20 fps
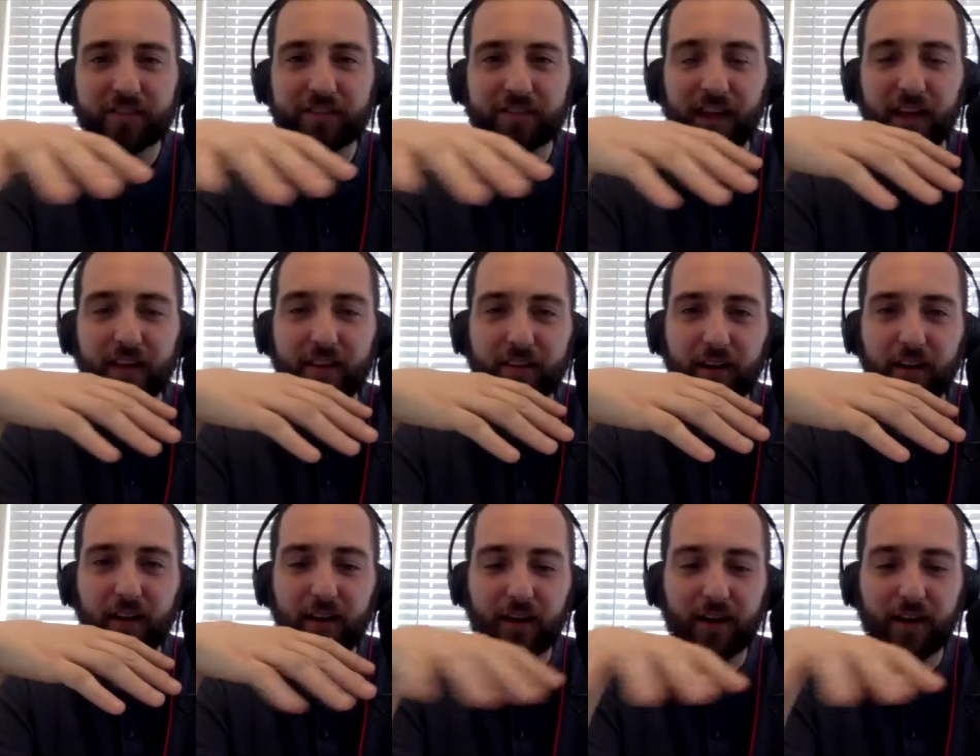that
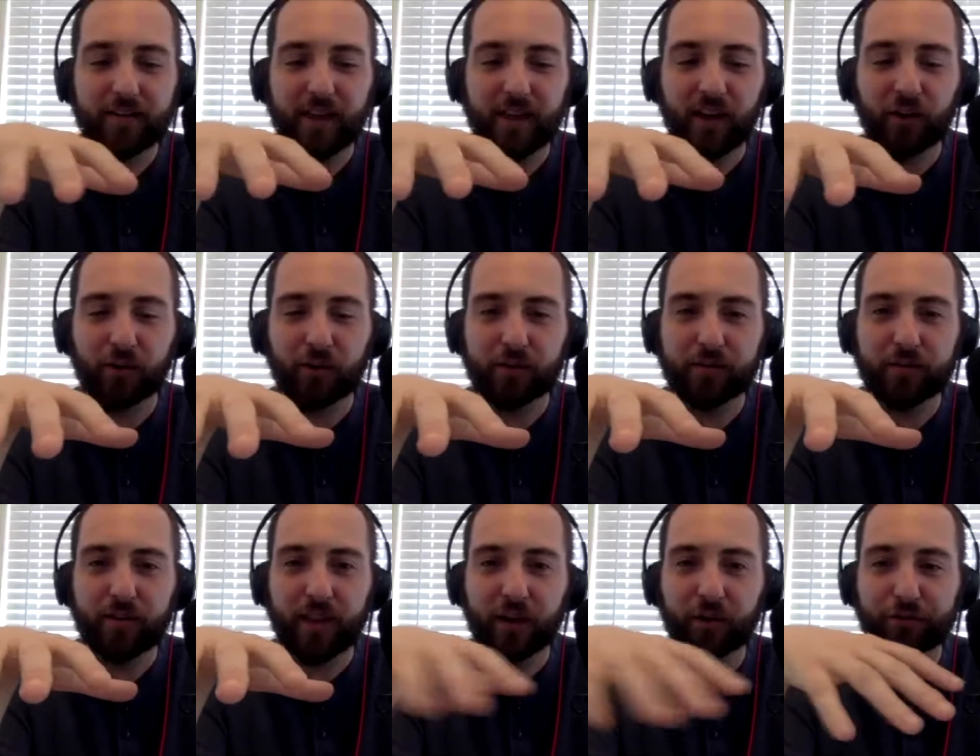uh they don't
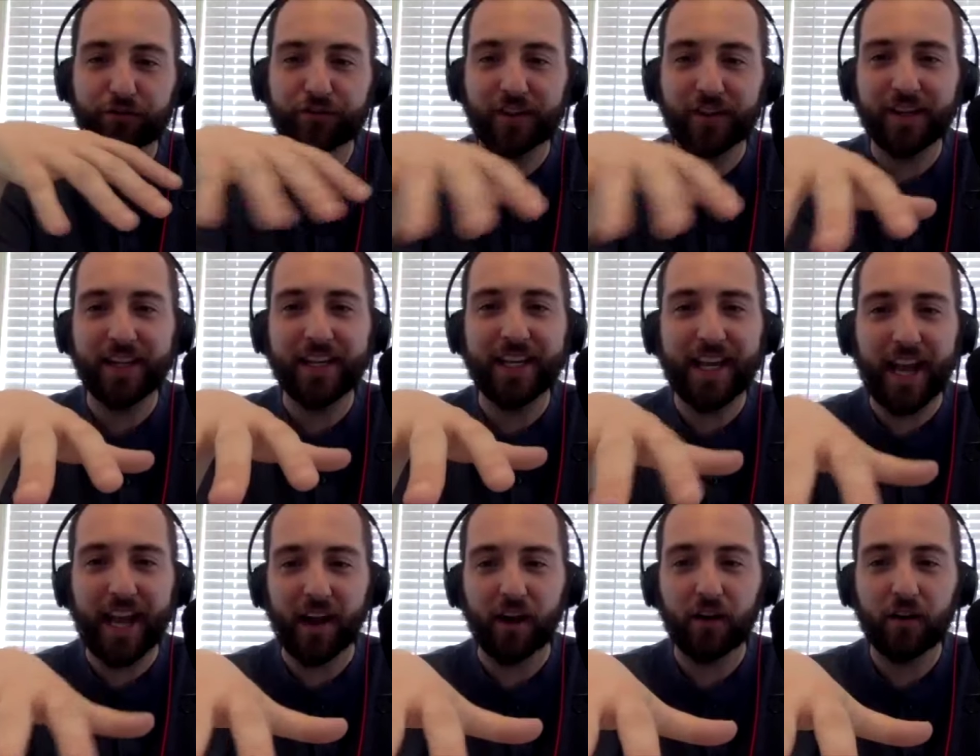they don't shed they're,
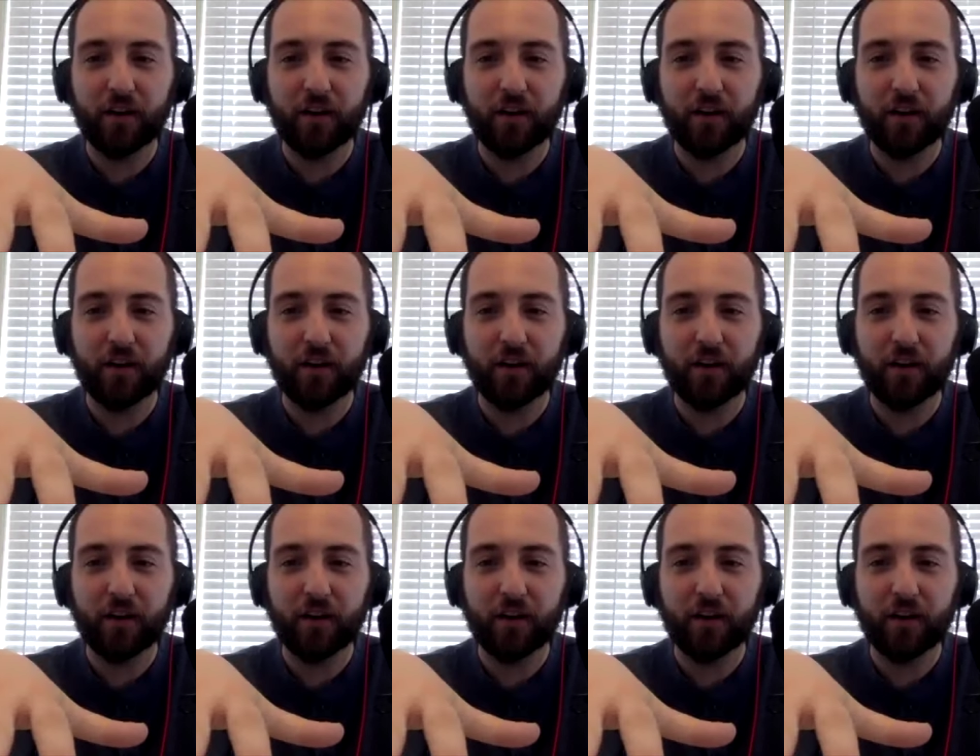any hair?